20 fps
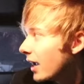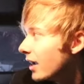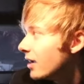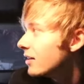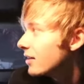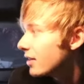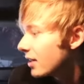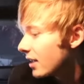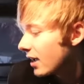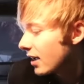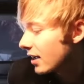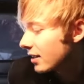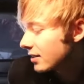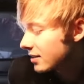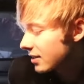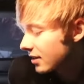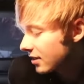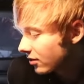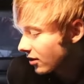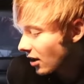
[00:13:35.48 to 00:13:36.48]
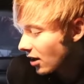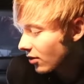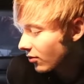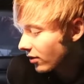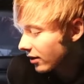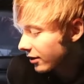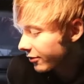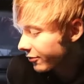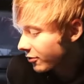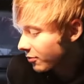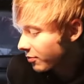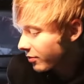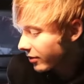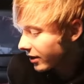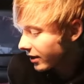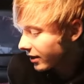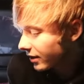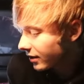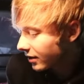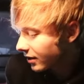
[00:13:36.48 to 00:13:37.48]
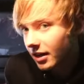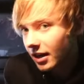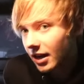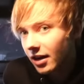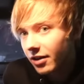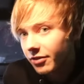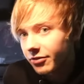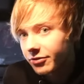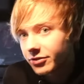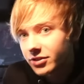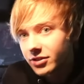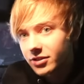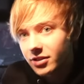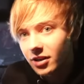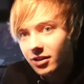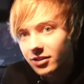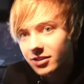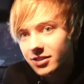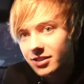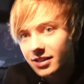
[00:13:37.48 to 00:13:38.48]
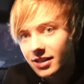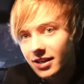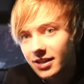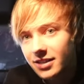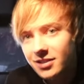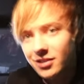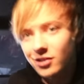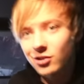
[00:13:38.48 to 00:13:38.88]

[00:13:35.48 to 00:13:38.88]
ate that, got ready for bed, have tons of nice